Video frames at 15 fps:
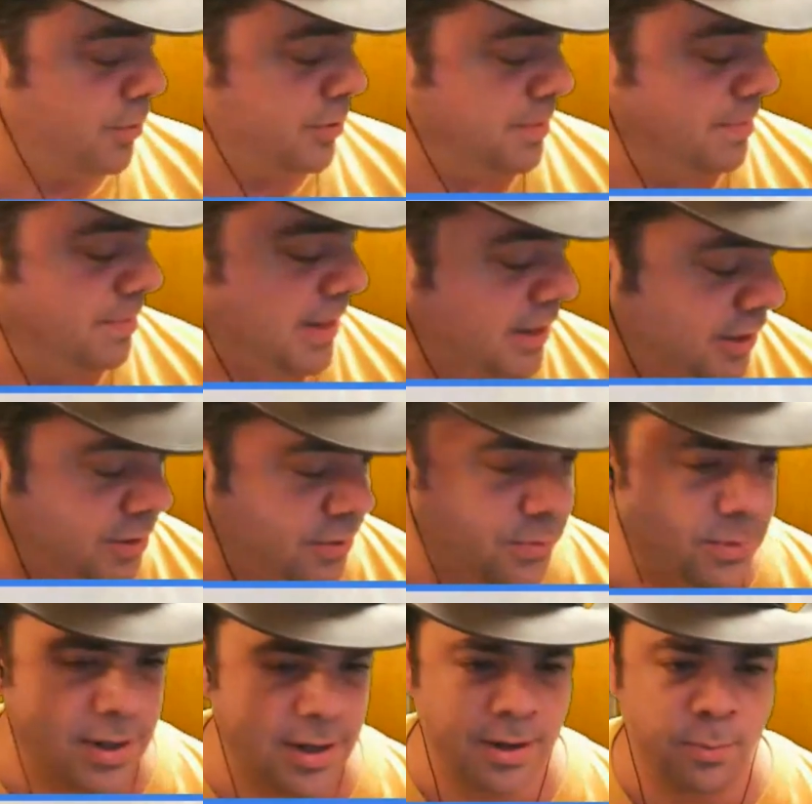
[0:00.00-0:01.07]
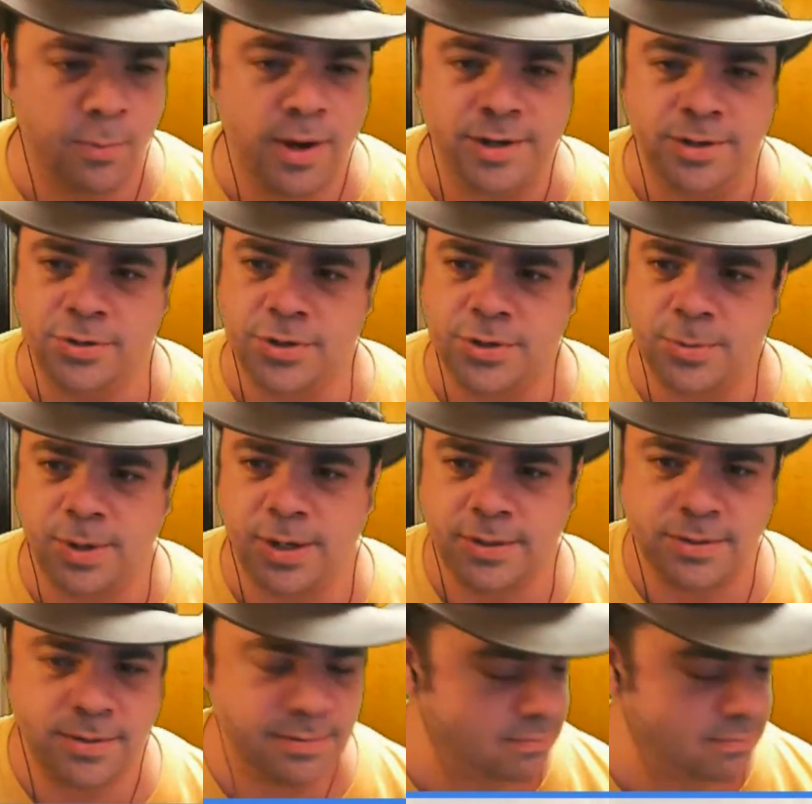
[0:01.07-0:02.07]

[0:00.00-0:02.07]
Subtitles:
to meeting you. In 2 weeks?